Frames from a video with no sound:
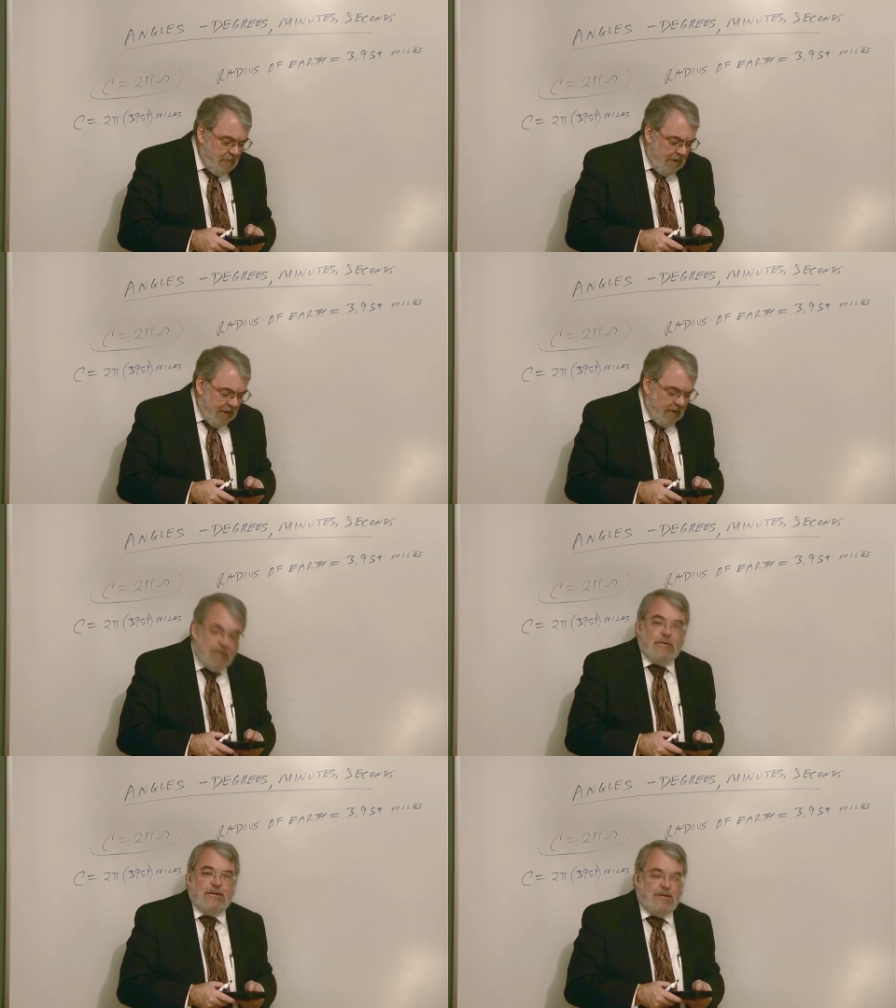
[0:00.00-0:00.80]
My
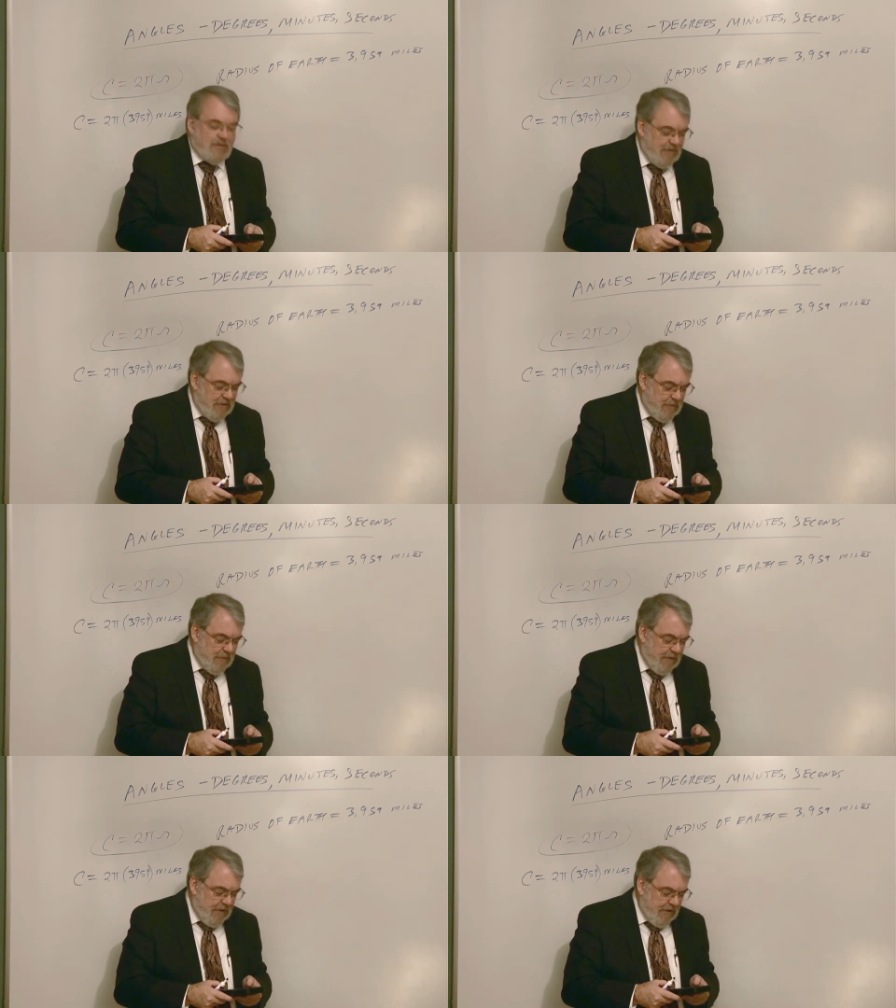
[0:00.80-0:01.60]
calculator does this stuff
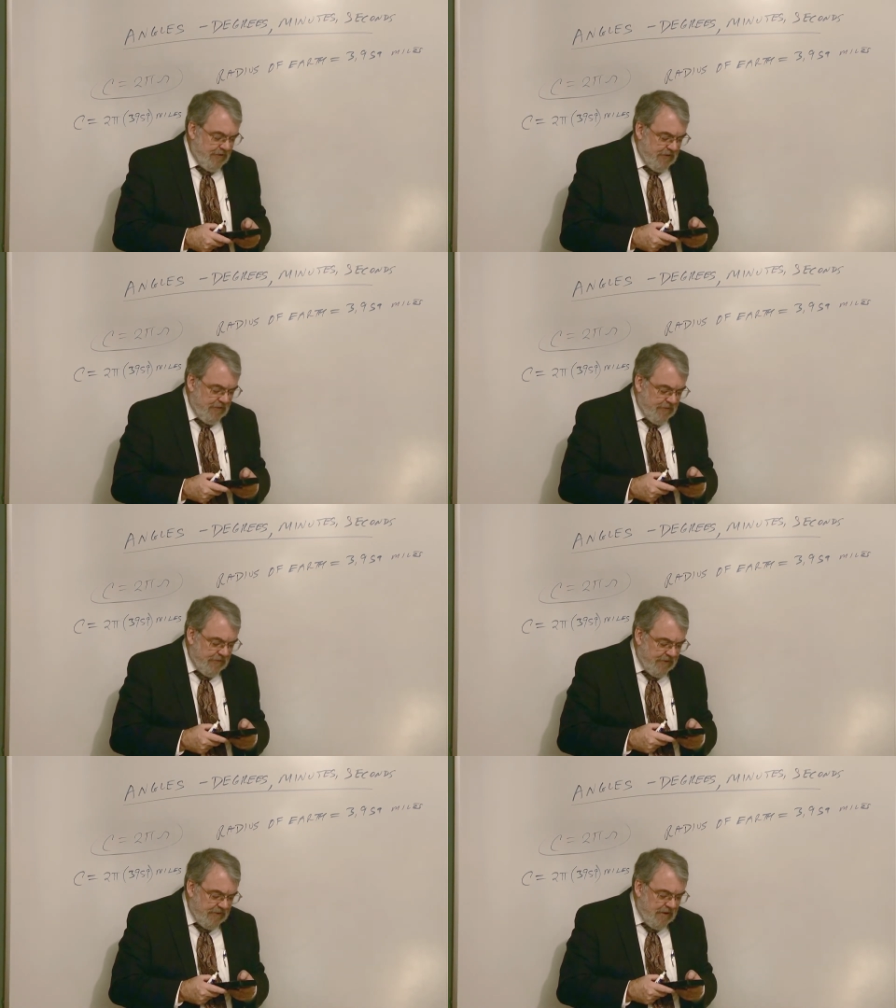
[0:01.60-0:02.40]
pretty nicely. So
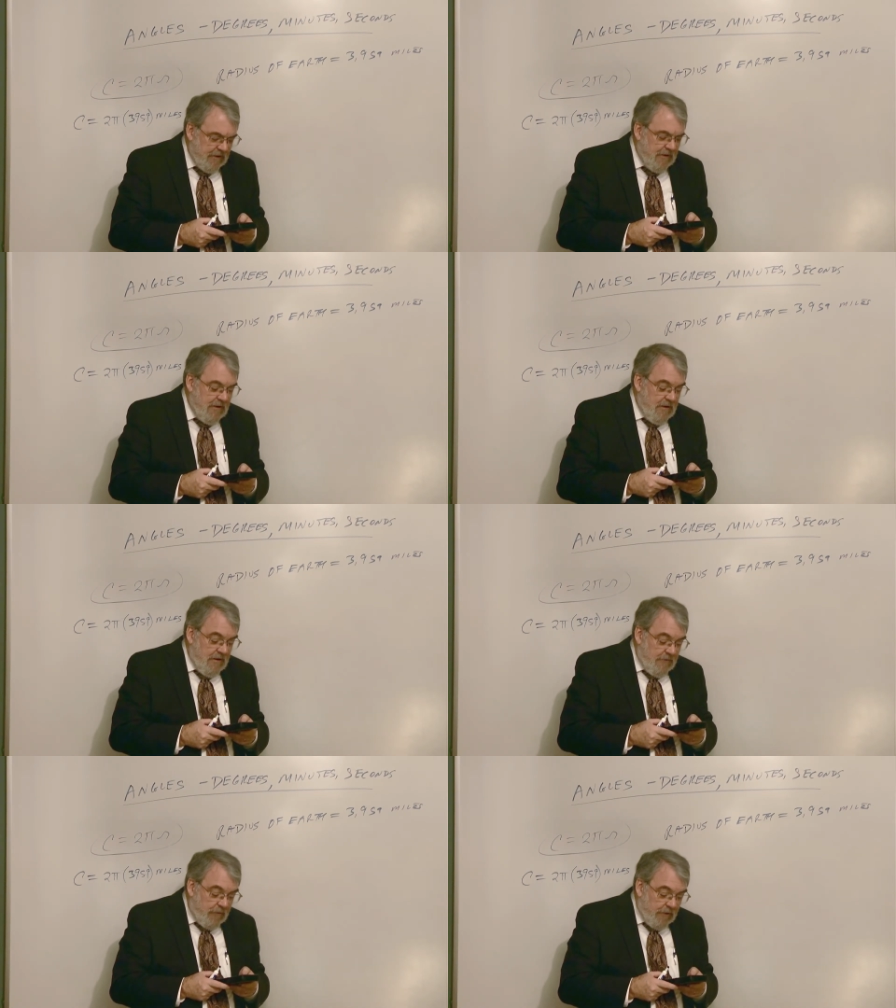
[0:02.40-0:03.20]
if I take
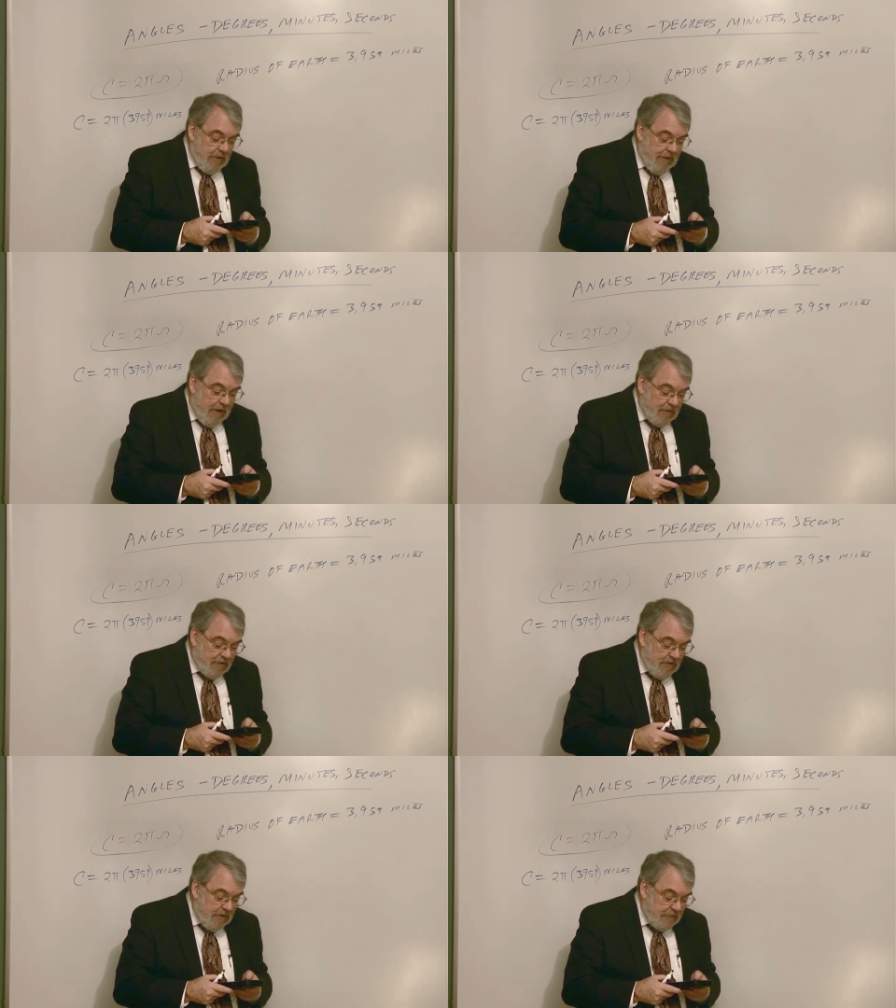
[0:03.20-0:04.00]

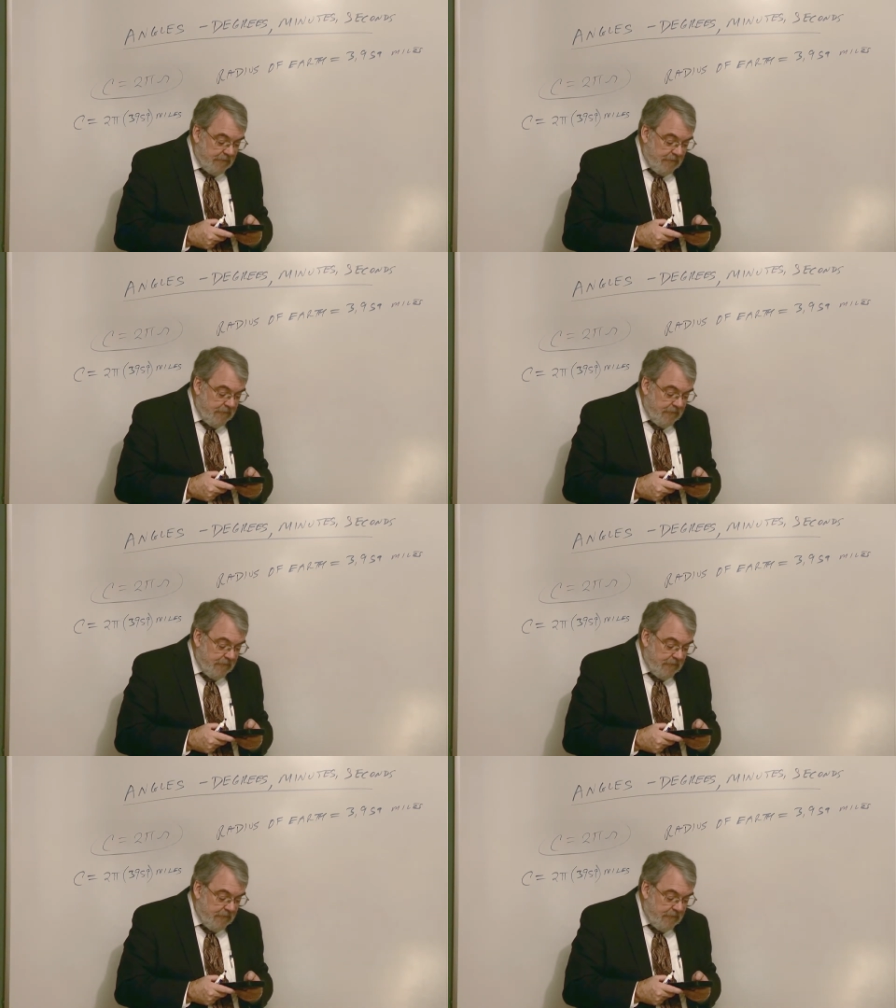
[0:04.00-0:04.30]
40,000,